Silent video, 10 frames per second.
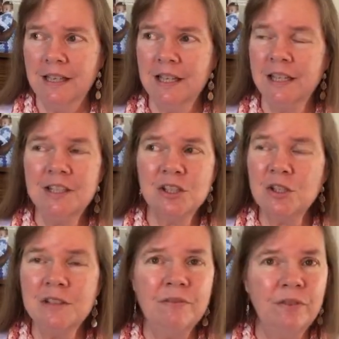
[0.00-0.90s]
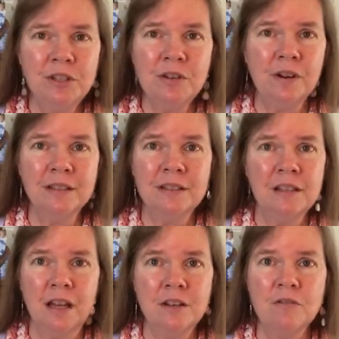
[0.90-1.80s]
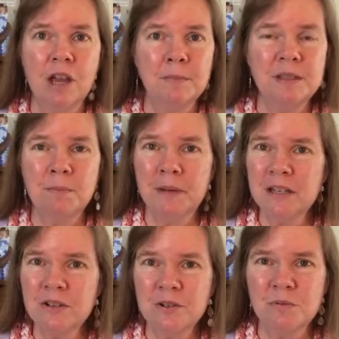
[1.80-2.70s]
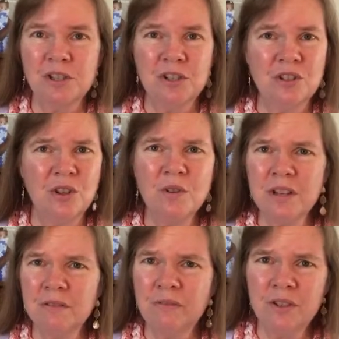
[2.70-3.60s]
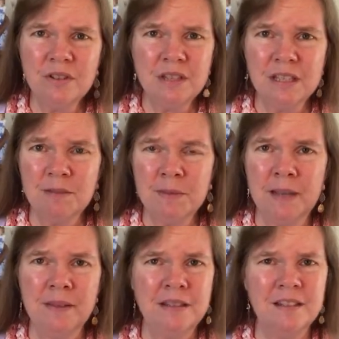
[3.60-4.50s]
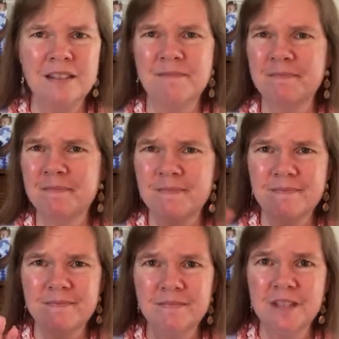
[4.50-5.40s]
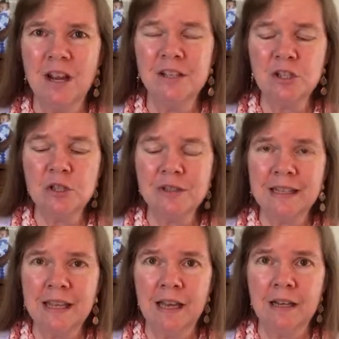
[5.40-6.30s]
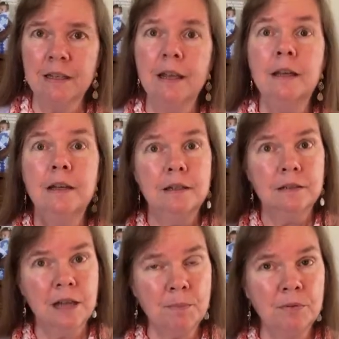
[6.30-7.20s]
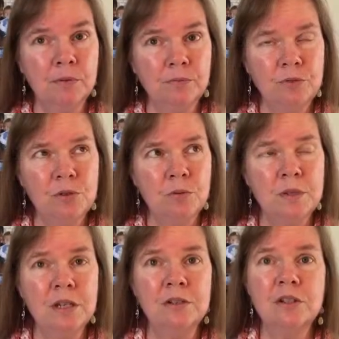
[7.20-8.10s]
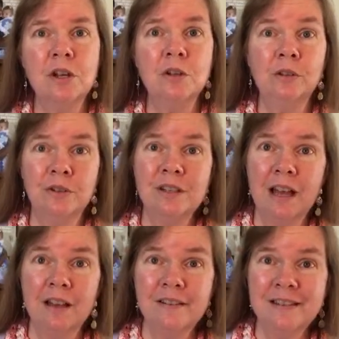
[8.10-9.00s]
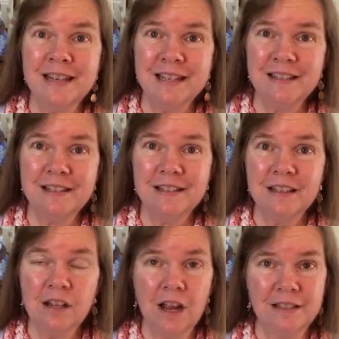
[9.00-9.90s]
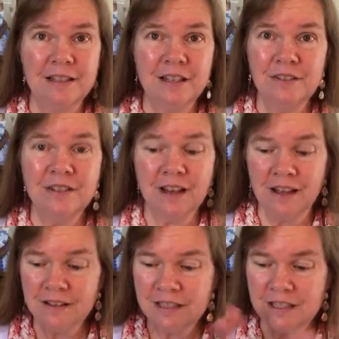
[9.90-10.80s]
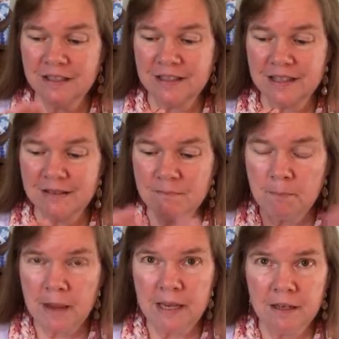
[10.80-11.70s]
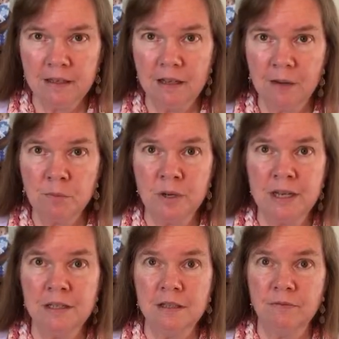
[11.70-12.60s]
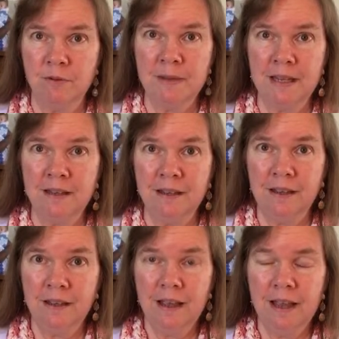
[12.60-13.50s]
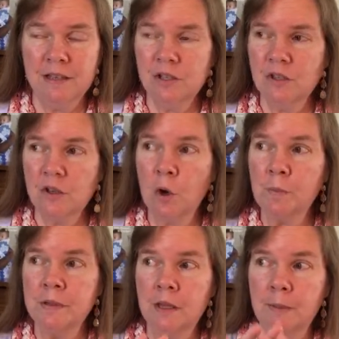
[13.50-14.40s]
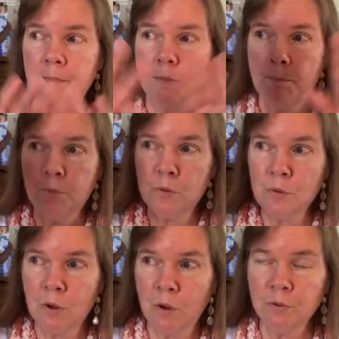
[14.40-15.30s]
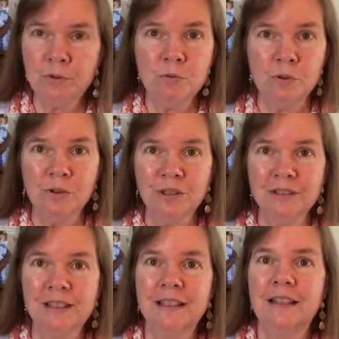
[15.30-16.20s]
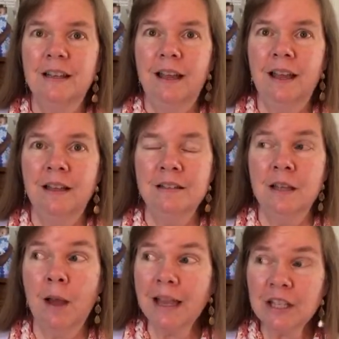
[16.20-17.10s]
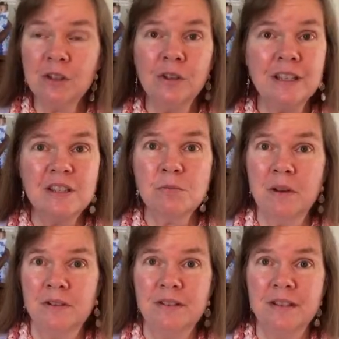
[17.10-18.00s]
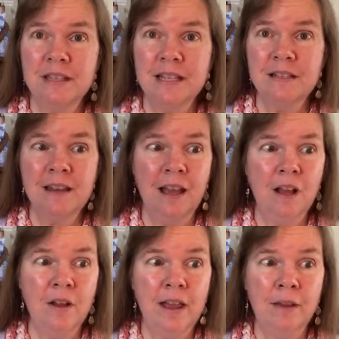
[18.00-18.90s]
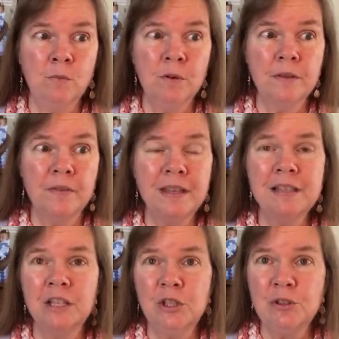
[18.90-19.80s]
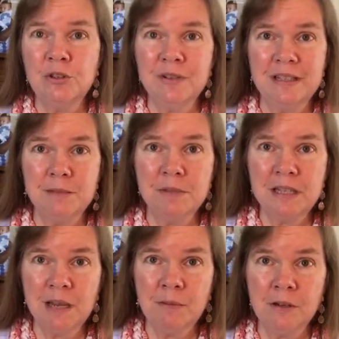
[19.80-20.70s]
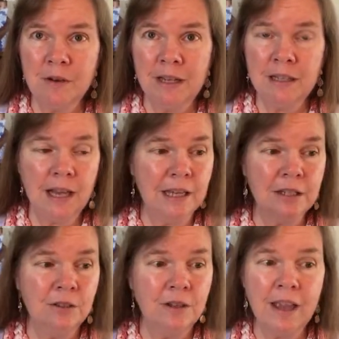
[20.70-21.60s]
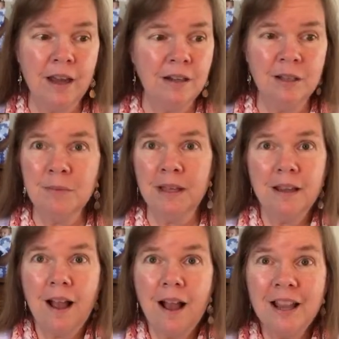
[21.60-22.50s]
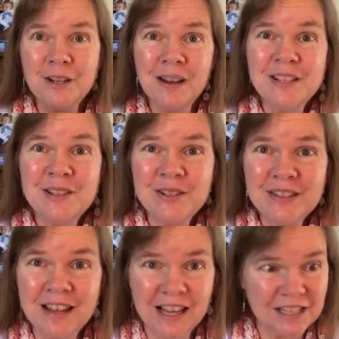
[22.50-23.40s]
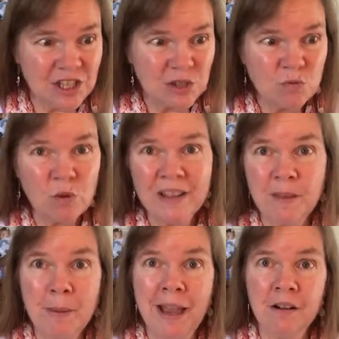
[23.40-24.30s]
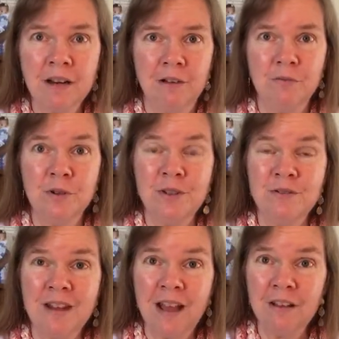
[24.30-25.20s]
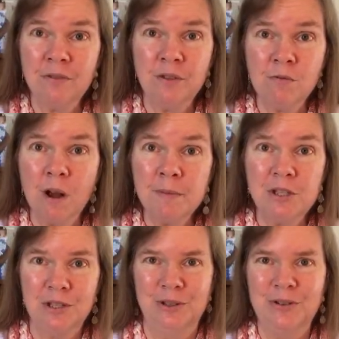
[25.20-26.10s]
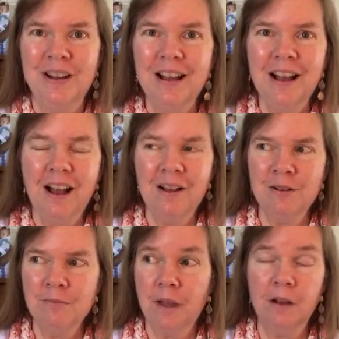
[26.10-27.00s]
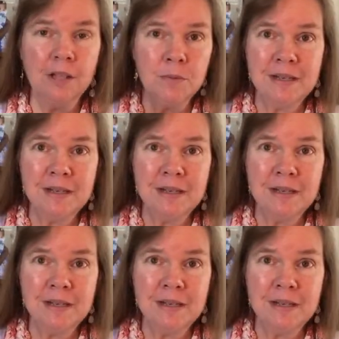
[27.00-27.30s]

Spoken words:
I just couldn't figure out the diagrams. The pictures were just so confusing to me, and I just couldn't get it. 2-3 years ago, learned how to knit continental style. It just made it a breeze for me, and it just opened up, a whole new world. And I can look at sweaters and things now, and the things that used to intimidate me greatly, I can look at it and I'm like, I know how to do that. I can just write the pattern out for you now if you want me to. All I would